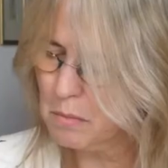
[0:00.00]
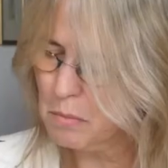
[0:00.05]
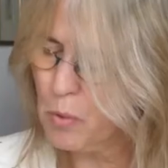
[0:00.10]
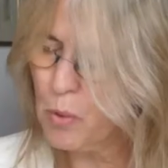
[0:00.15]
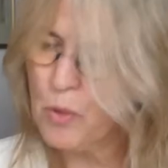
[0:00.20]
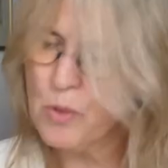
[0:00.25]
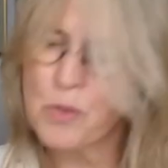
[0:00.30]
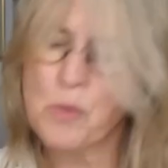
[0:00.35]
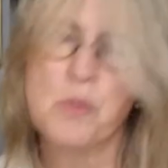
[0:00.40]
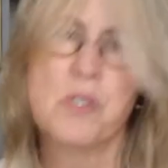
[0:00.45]

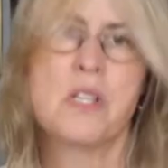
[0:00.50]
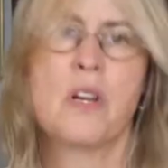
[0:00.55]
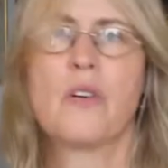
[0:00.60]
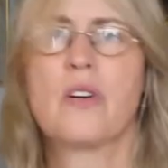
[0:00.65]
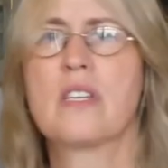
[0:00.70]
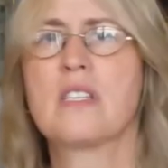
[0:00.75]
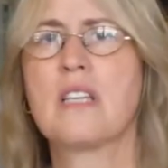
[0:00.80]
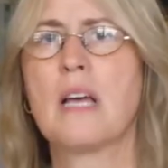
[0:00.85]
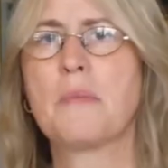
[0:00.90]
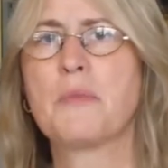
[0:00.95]
Bolles was no
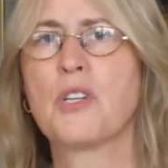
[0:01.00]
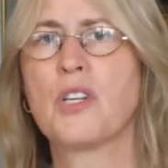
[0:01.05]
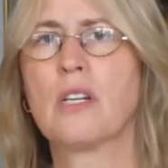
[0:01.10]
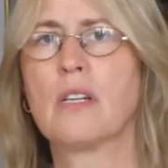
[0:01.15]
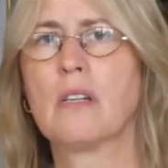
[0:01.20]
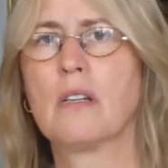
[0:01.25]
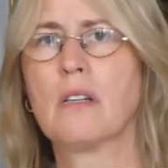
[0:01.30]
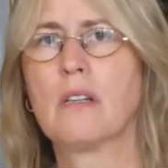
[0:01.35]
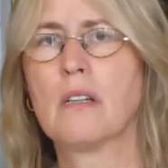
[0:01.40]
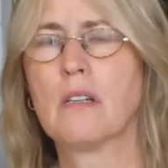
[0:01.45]
exception.
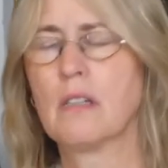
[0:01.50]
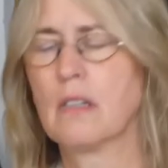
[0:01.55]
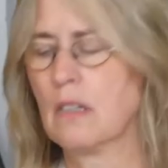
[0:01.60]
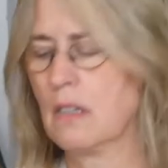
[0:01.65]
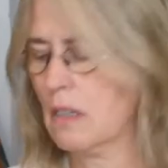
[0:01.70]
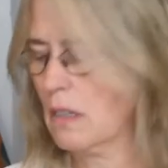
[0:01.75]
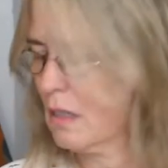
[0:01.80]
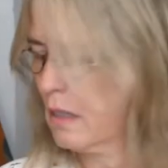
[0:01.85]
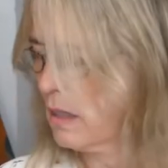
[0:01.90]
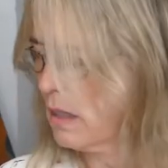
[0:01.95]

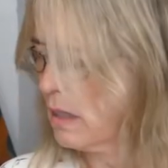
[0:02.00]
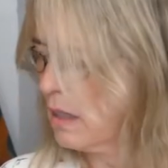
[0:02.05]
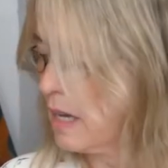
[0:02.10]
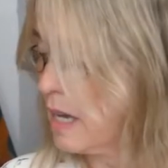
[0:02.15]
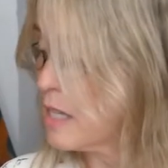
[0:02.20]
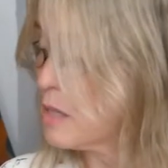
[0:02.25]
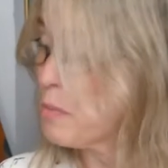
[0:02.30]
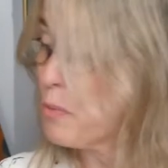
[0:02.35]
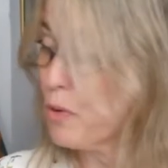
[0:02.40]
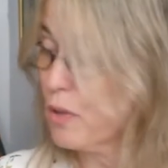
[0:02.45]

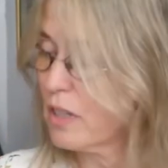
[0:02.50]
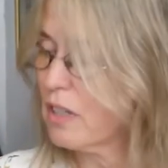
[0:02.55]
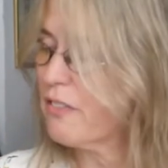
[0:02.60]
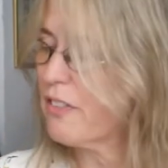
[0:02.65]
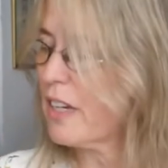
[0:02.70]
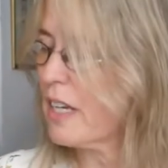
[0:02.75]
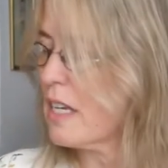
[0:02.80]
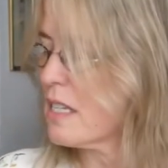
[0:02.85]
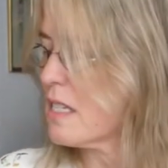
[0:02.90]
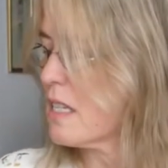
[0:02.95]
As
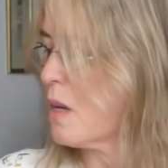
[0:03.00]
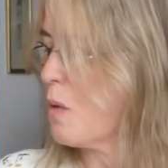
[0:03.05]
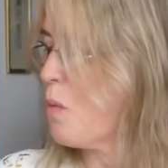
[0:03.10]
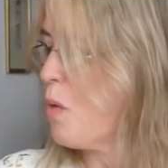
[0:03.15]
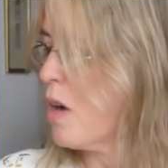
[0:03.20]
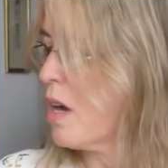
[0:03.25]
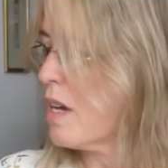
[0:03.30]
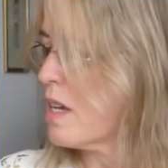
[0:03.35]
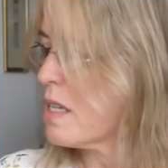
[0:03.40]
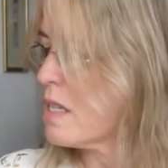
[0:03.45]
prolific as he
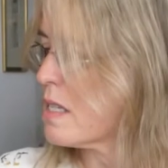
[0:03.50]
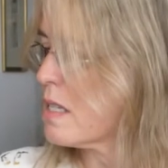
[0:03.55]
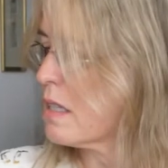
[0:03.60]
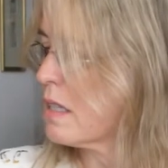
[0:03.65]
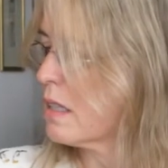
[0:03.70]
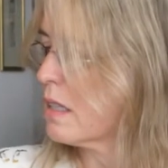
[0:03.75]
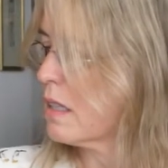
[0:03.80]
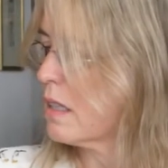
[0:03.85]
was,